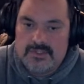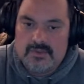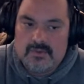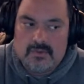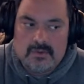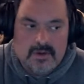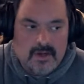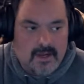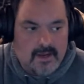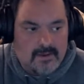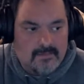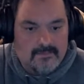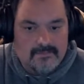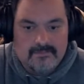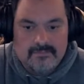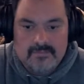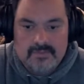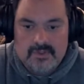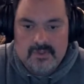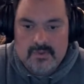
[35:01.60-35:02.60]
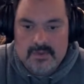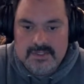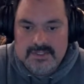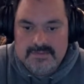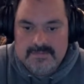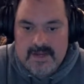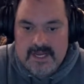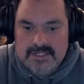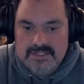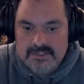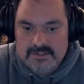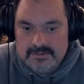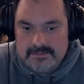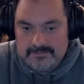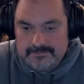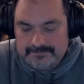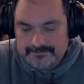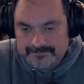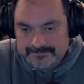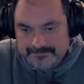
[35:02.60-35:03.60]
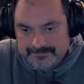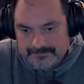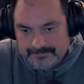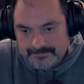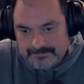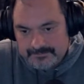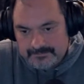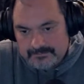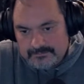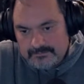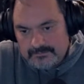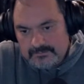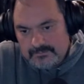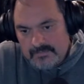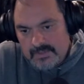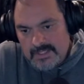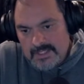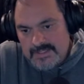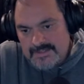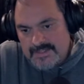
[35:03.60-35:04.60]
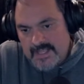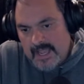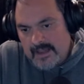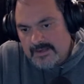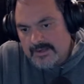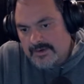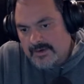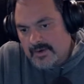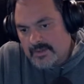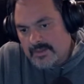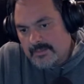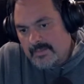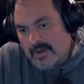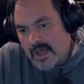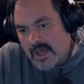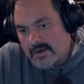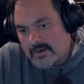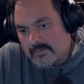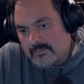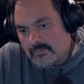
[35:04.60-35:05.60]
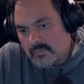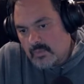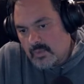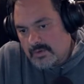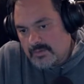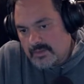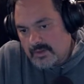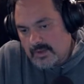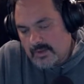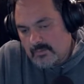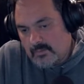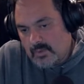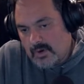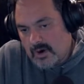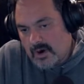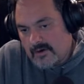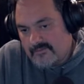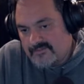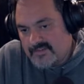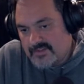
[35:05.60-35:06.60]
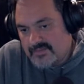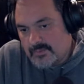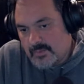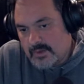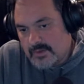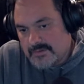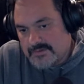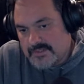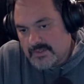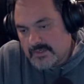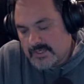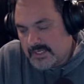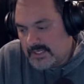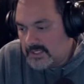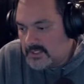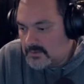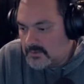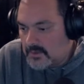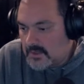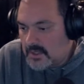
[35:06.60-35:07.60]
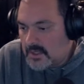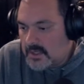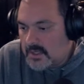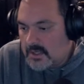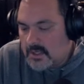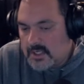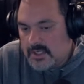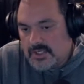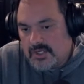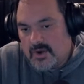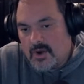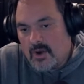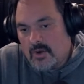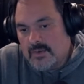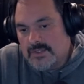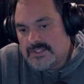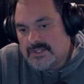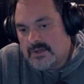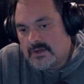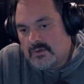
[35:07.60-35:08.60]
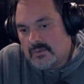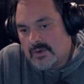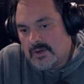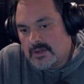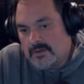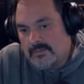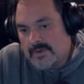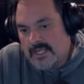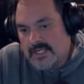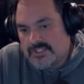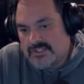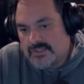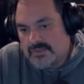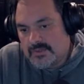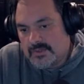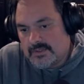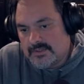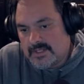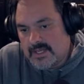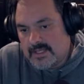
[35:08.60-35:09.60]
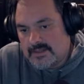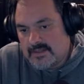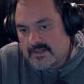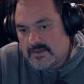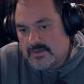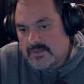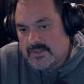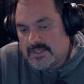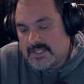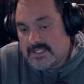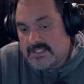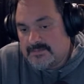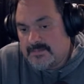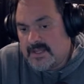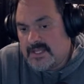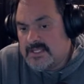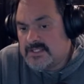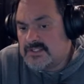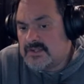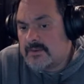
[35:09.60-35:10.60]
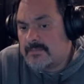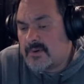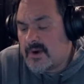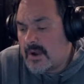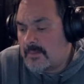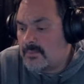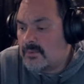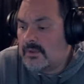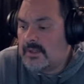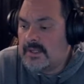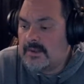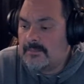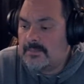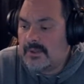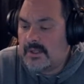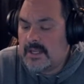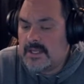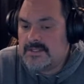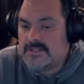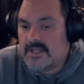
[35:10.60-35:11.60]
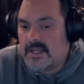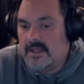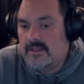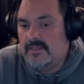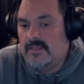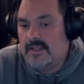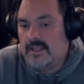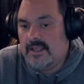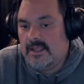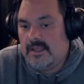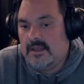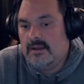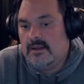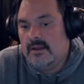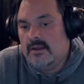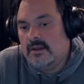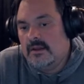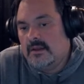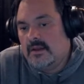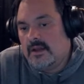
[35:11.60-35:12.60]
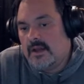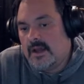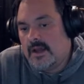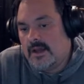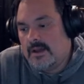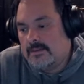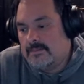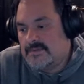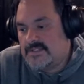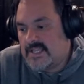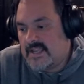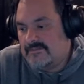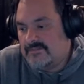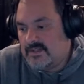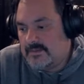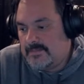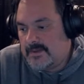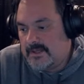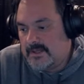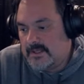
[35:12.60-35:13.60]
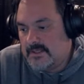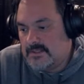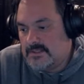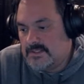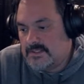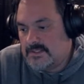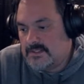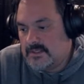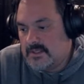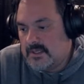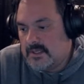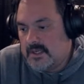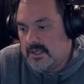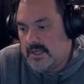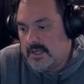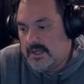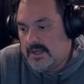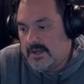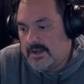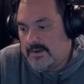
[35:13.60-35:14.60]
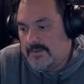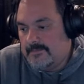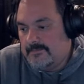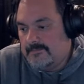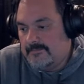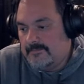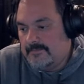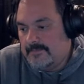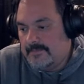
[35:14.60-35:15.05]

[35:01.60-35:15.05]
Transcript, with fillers: your um, your inspection is down here on the bottom where the where our fifth wheels hook in. You're always going to want to make sure that there these pins are properly in place and the um, safety pins. Um,